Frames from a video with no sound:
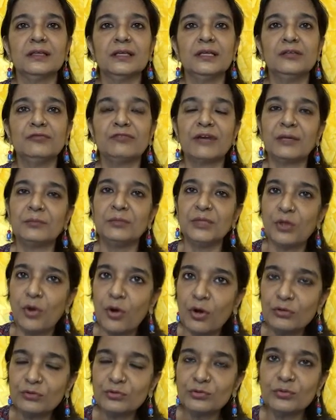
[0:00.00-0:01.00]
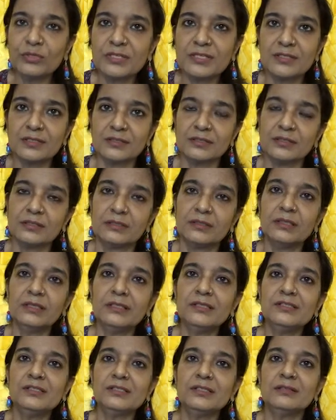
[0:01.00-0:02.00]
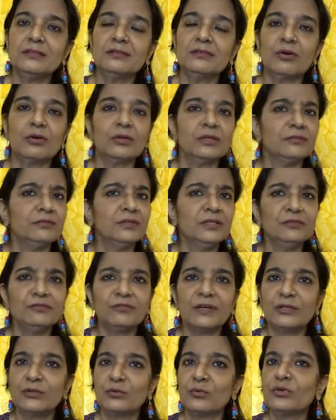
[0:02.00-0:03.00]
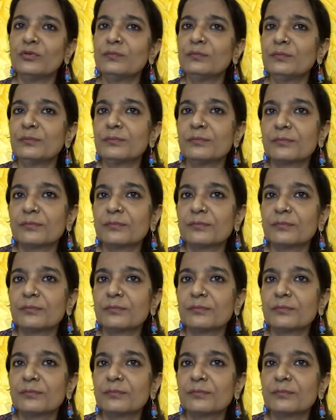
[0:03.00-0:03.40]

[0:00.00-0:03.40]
If I belong to a certain religion, or even if I don't